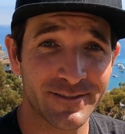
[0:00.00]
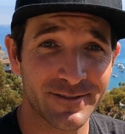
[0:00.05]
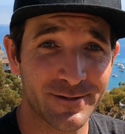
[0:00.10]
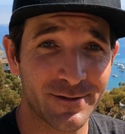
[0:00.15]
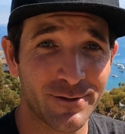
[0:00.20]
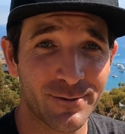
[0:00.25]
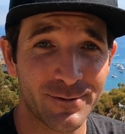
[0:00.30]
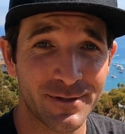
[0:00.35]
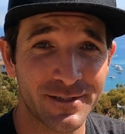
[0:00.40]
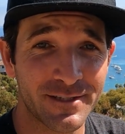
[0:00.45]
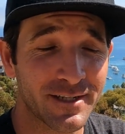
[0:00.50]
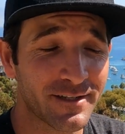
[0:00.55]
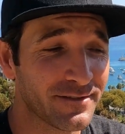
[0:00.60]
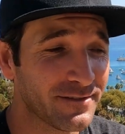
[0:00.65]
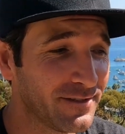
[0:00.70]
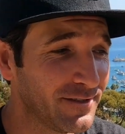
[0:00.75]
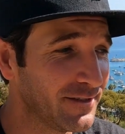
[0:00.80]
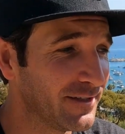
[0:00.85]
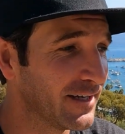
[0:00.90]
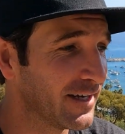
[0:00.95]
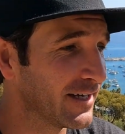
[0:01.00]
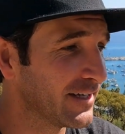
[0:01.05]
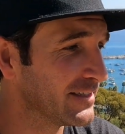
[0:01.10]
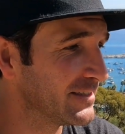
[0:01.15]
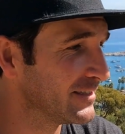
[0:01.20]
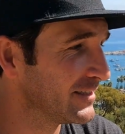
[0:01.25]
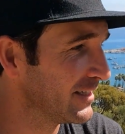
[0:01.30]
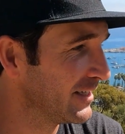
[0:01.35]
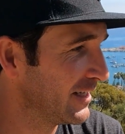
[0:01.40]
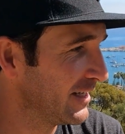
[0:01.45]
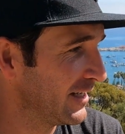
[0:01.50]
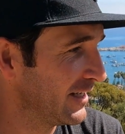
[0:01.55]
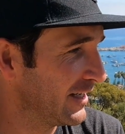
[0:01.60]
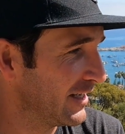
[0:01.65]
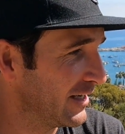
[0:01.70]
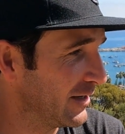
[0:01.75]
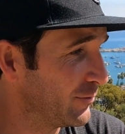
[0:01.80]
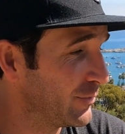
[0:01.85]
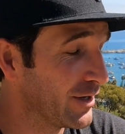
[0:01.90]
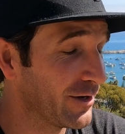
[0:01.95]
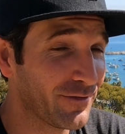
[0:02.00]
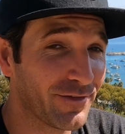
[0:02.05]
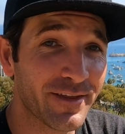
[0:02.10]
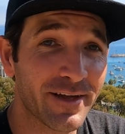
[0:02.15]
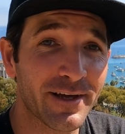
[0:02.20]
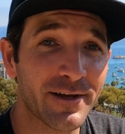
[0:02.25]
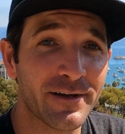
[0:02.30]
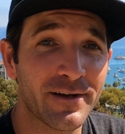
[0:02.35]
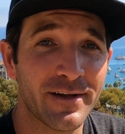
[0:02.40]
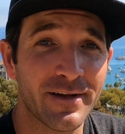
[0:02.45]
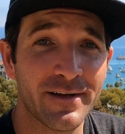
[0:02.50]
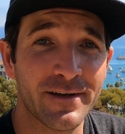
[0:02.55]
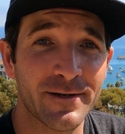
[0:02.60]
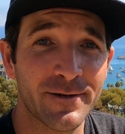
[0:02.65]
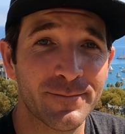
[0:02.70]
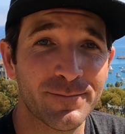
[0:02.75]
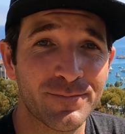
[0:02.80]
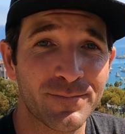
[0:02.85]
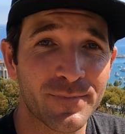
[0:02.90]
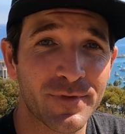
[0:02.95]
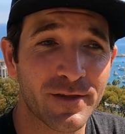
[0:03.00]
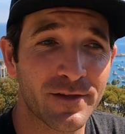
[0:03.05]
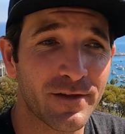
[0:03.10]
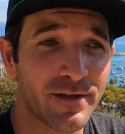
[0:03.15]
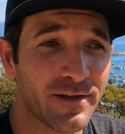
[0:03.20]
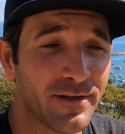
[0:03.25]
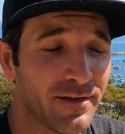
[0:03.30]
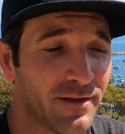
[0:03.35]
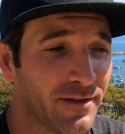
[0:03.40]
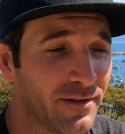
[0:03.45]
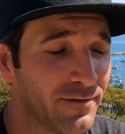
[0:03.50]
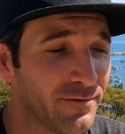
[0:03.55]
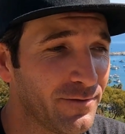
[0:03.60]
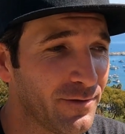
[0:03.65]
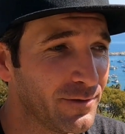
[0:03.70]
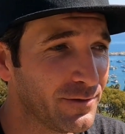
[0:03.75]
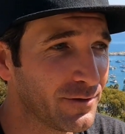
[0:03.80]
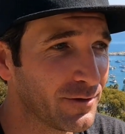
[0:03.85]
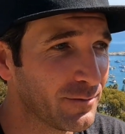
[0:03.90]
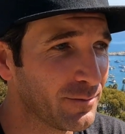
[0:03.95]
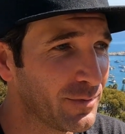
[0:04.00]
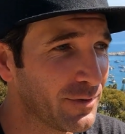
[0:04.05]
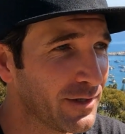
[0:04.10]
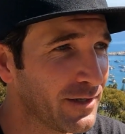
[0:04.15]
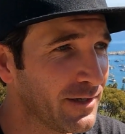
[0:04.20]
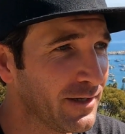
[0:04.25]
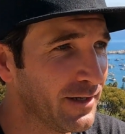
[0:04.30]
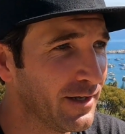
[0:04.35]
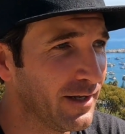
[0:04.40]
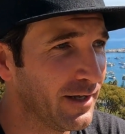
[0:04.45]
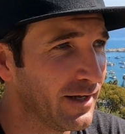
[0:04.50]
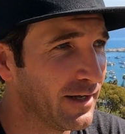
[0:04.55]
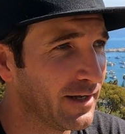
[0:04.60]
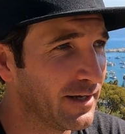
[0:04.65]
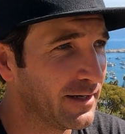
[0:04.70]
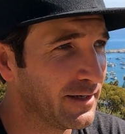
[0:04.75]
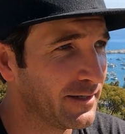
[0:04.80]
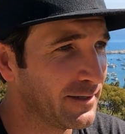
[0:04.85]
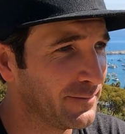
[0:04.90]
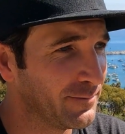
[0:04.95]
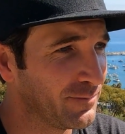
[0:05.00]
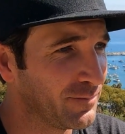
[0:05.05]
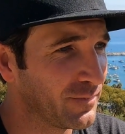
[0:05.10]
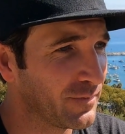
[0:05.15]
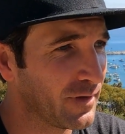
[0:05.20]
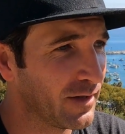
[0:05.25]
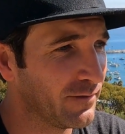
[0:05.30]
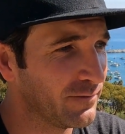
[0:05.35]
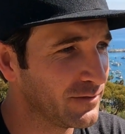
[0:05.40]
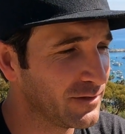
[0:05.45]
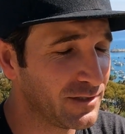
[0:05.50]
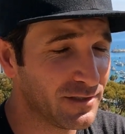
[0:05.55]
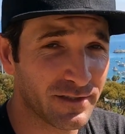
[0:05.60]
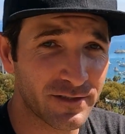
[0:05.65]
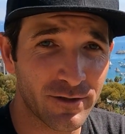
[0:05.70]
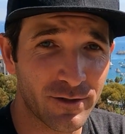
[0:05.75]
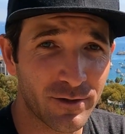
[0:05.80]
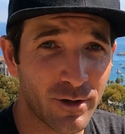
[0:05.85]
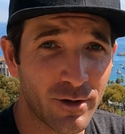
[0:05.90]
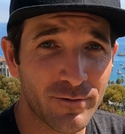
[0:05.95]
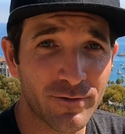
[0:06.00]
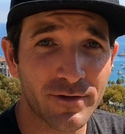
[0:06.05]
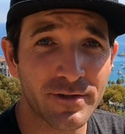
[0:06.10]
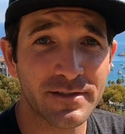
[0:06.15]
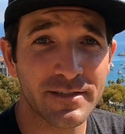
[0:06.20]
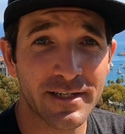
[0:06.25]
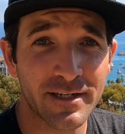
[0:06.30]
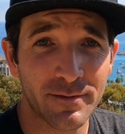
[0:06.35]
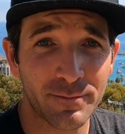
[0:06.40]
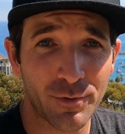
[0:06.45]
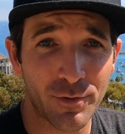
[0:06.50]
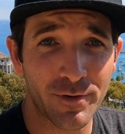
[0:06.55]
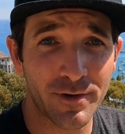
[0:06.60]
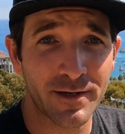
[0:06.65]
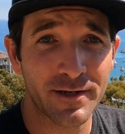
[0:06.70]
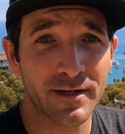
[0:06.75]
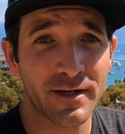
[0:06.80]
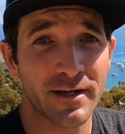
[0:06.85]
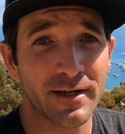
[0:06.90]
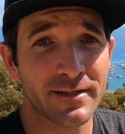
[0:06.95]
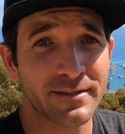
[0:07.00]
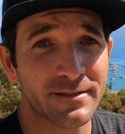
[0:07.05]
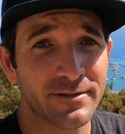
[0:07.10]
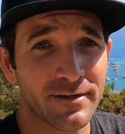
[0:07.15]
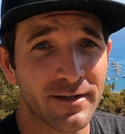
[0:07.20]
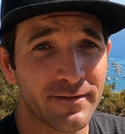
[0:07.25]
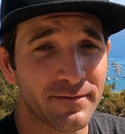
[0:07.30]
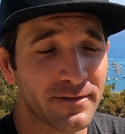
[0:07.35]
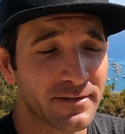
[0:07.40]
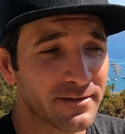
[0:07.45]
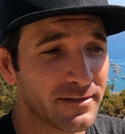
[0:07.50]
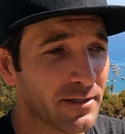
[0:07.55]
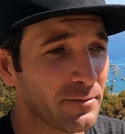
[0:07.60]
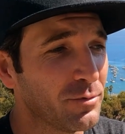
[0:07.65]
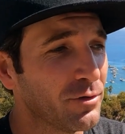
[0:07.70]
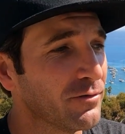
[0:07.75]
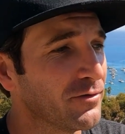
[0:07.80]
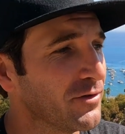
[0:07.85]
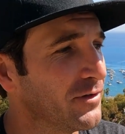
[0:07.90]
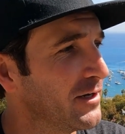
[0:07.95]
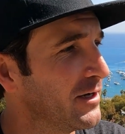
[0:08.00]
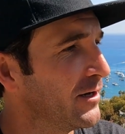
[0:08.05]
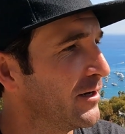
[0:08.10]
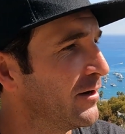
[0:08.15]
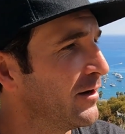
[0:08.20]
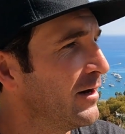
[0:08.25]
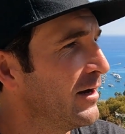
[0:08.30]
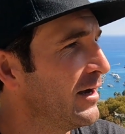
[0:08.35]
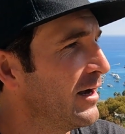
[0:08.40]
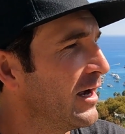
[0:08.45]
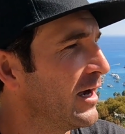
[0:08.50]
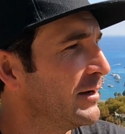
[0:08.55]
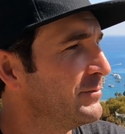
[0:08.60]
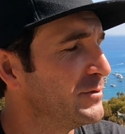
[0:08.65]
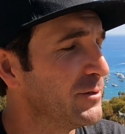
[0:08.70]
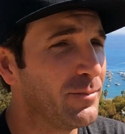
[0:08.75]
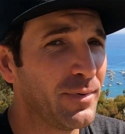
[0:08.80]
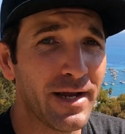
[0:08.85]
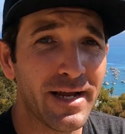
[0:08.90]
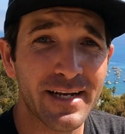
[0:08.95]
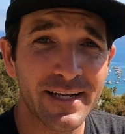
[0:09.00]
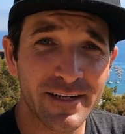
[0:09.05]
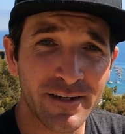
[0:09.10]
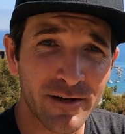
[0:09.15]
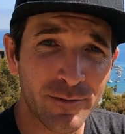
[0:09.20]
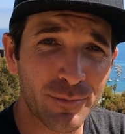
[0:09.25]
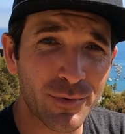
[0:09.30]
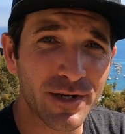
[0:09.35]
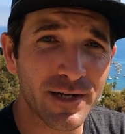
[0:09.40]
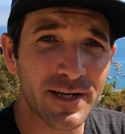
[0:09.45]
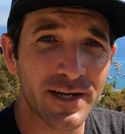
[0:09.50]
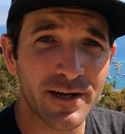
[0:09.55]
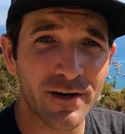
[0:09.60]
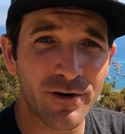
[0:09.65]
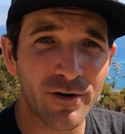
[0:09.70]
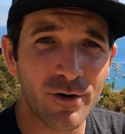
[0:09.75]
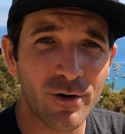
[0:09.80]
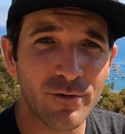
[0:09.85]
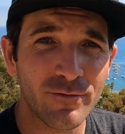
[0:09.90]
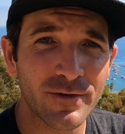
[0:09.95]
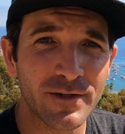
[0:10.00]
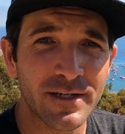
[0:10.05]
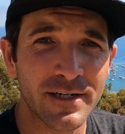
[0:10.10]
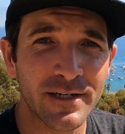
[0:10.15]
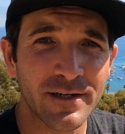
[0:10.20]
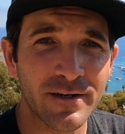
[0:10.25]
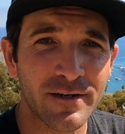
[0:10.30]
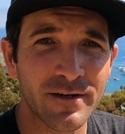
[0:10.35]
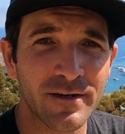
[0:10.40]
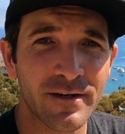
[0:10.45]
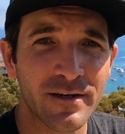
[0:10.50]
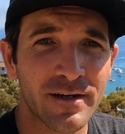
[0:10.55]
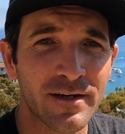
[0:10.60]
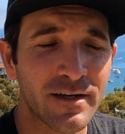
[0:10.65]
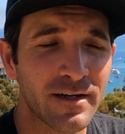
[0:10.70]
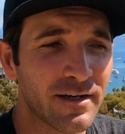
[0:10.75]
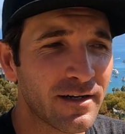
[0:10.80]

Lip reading: so I'll reach out to you guys about that in the future. But she's still over in Dana Point. I still have the slip over there. I'm debating on bringing her over here